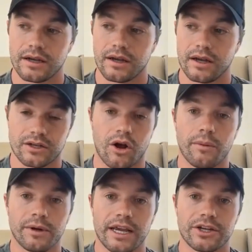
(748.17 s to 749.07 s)
is a
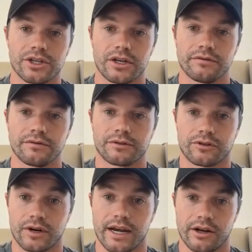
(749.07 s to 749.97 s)
culmination of
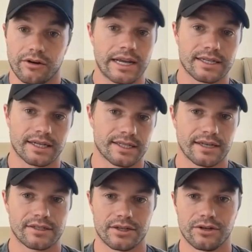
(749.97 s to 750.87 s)
creating great
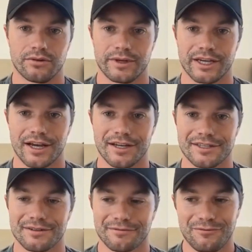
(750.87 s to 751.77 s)
success too,
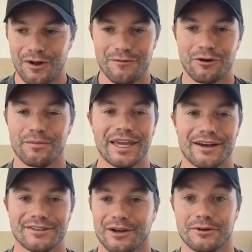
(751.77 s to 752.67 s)
because for me, I
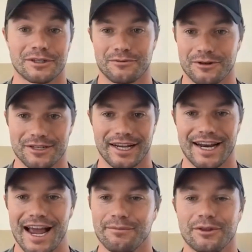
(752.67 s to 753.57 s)
was like, what's the worst that
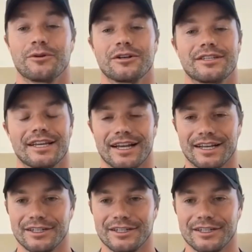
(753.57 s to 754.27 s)
can happen? The worst thing I could